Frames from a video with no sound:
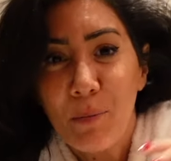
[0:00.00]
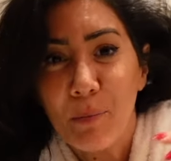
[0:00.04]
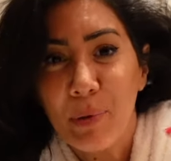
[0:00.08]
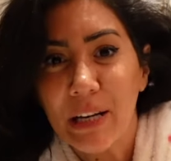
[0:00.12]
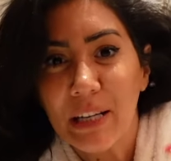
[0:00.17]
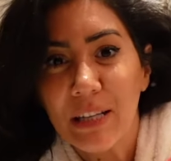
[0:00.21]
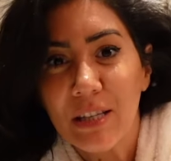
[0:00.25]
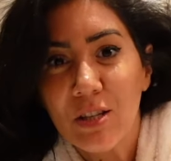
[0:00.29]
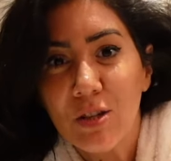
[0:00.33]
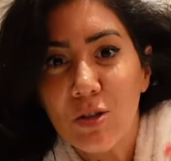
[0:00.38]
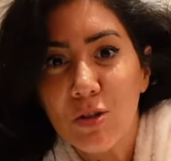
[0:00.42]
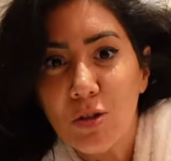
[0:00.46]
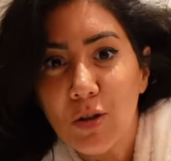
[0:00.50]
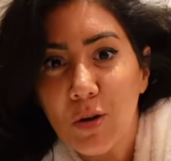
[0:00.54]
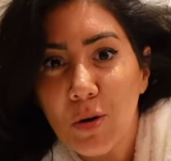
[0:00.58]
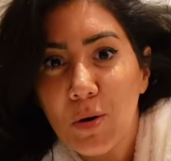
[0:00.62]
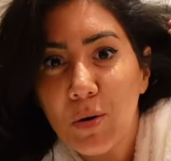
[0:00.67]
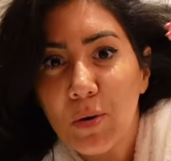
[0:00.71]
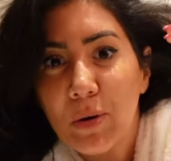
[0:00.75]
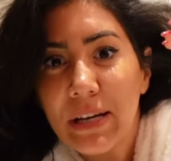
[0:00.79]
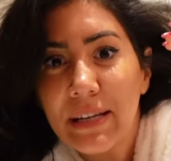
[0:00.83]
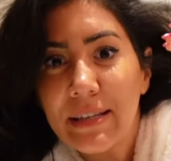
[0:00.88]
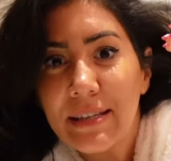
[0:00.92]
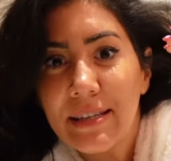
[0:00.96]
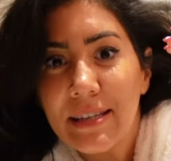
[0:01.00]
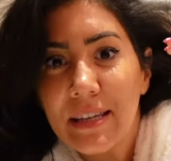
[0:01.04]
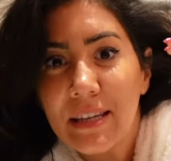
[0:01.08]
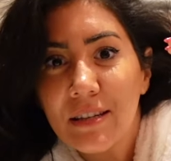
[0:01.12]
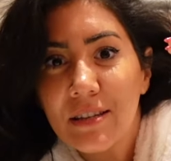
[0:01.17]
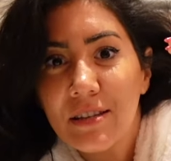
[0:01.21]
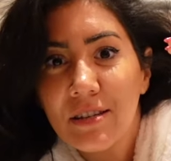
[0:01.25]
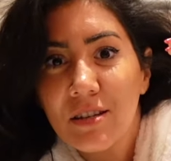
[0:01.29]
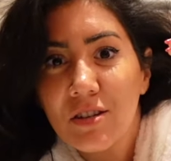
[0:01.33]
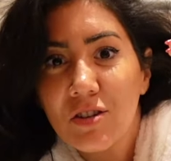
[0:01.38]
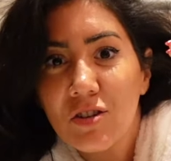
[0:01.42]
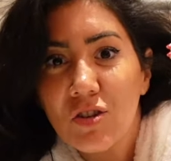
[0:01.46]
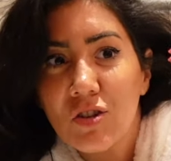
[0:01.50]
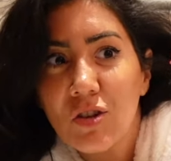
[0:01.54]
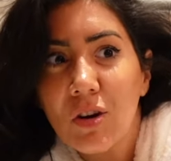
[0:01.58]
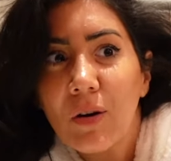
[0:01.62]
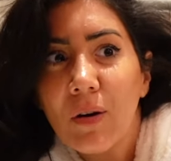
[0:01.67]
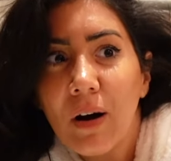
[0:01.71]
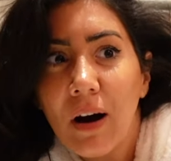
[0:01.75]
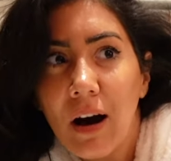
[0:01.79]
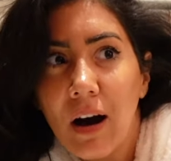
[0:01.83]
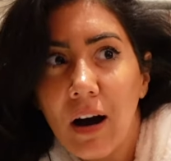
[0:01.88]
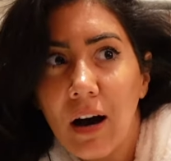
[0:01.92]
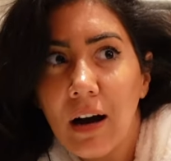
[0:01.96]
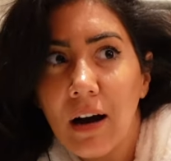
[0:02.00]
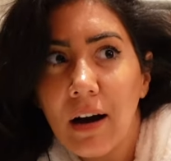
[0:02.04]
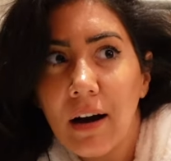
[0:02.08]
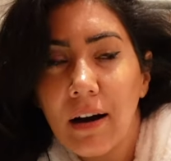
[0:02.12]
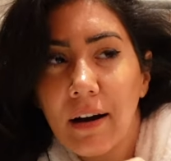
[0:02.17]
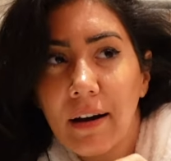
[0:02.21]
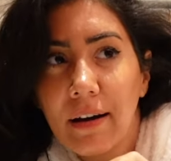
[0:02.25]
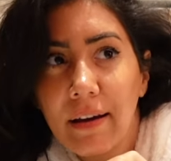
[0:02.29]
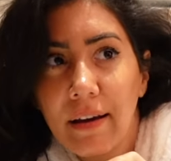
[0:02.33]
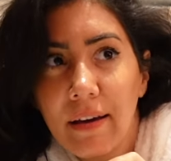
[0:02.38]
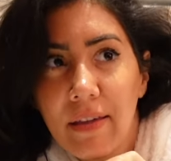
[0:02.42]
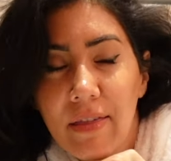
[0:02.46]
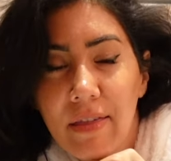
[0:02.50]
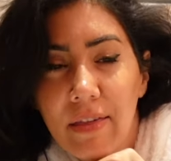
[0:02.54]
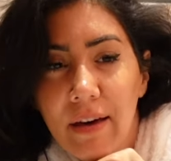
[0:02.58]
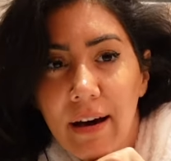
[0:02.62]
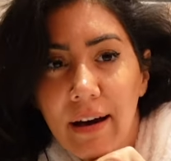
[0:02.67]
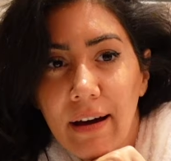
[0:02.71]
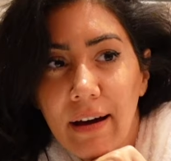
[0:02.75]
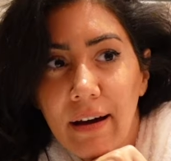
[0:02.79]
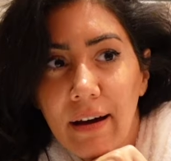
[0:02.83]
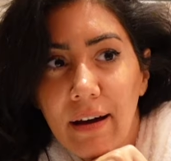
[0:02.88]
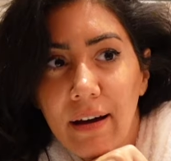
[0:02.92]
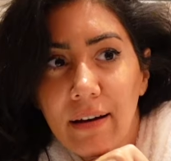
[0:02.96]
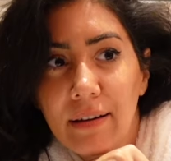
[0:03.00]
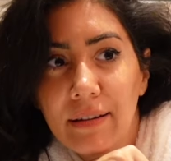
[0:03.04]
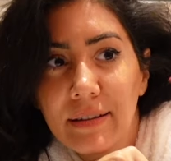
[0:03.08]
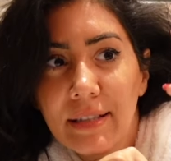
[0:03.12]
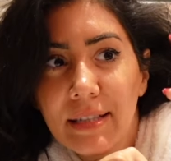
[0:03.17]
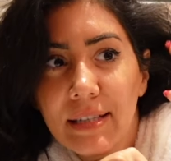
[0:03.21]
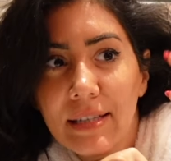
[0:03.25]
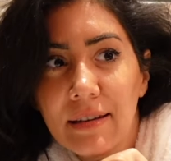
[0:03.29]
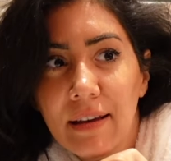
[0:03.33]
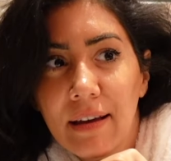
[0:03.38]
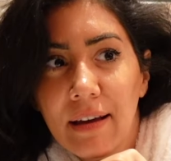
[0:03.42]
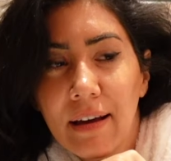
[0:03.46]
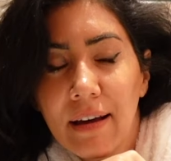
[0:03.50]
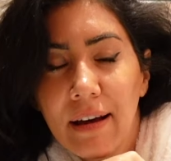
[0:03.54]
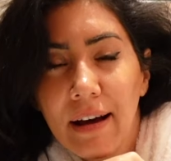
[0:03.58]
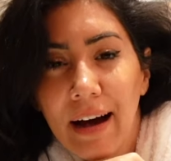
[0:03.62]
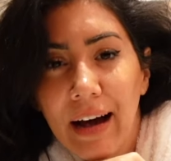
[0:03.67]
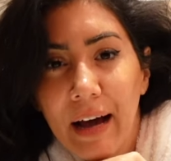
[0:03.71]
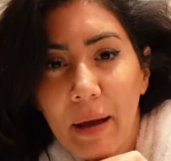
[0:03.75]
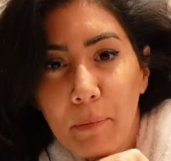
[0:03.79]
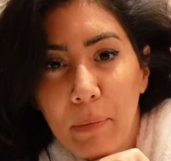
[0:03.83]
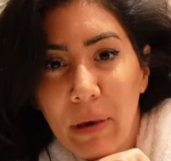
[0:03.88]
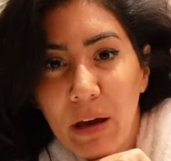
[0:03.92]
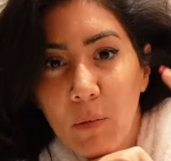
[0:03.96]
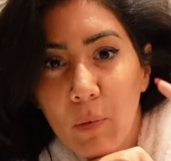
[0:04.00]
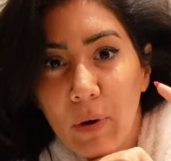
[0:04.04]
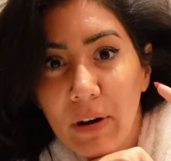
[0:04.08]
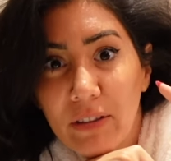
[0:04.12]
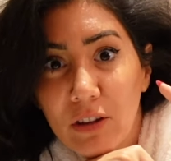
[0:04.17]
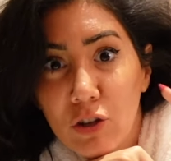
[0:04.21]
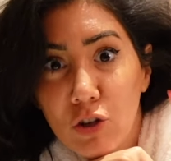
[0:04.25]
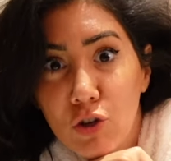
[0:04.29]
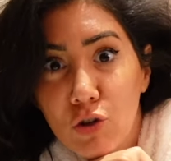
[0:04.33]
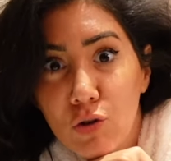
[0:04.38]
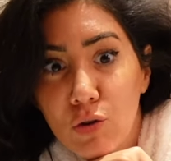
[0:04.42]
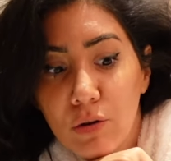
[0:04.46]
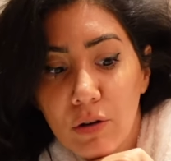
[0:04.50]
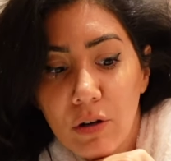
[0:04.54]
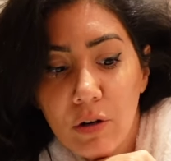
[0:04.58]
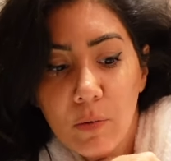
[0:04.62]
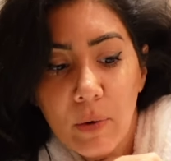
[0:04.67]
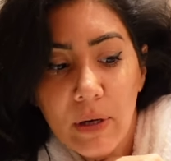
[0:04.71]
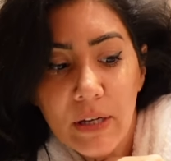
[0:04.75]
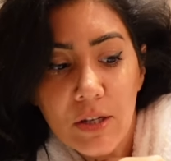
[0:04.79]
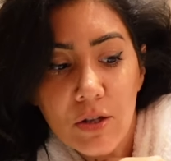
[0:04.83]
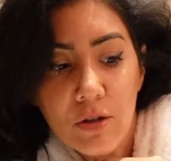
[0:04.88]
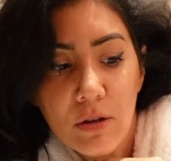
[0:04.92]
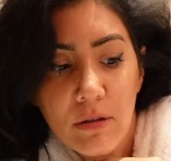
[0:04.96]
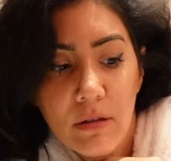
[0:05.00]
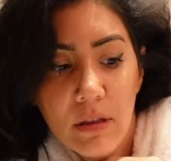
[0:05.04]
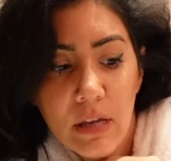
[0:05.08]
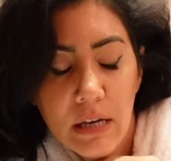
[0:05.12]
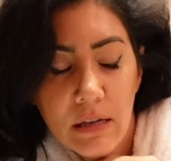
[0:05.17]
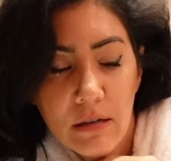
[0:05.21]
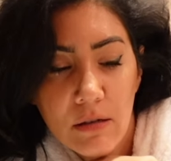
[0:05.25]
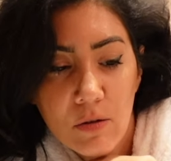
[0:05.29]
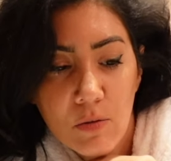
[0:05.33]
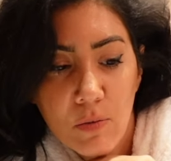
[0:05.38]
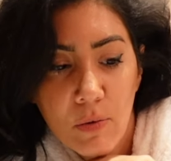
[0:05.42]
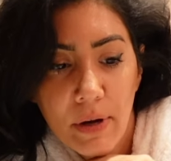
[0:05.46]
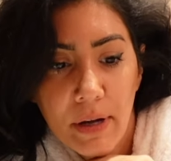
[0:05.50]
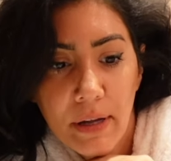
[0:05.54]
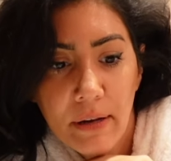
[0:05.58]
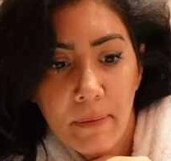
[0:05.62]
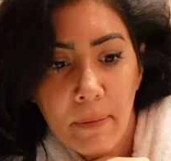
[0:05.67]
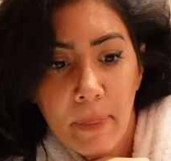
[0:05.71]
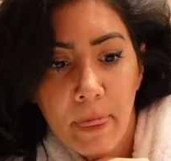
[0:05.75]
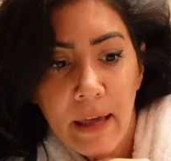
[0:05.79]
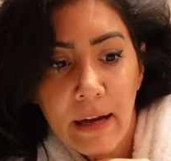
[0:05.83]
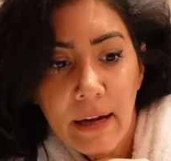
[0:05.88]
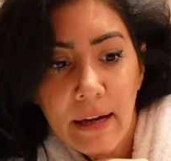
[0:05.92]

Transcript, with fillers: but it's so it sits so high that I may want the shorter one so this one